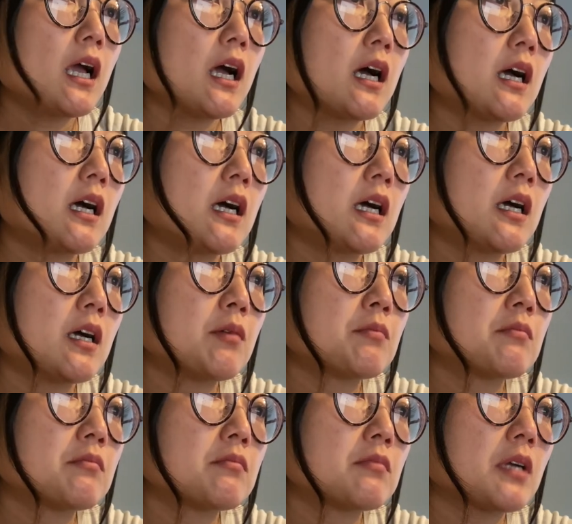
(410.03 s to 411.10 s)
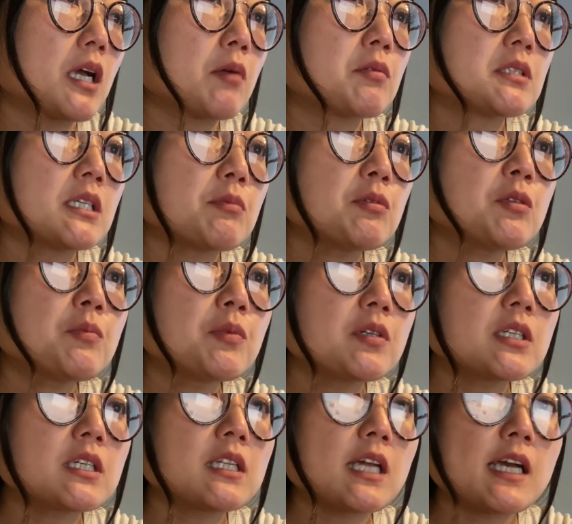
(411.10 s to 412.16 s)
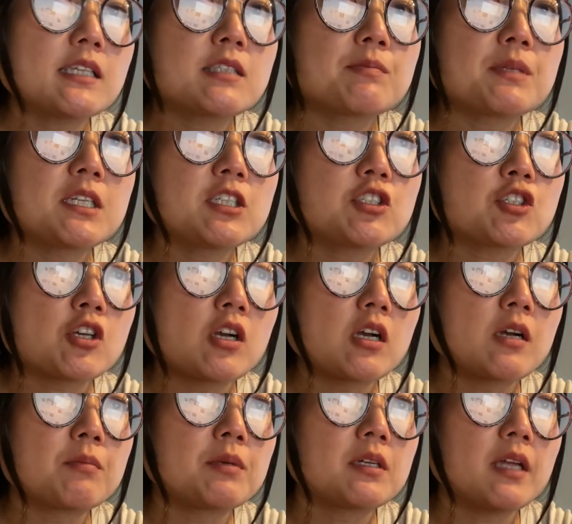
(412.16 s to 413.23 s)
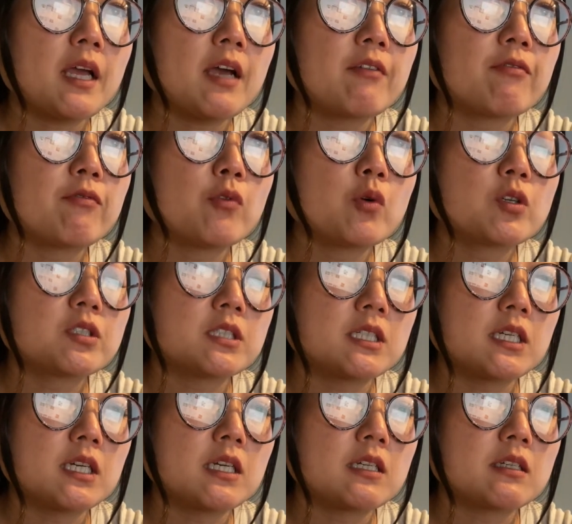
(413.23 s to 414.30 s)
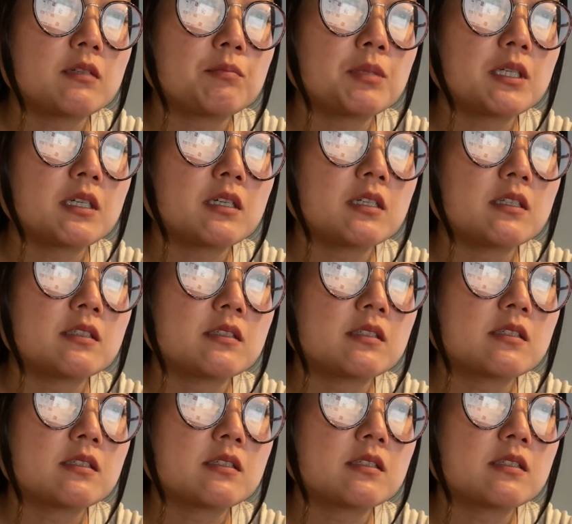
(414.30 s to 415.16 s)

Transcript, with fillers: um I was able to book a last minute job at four today because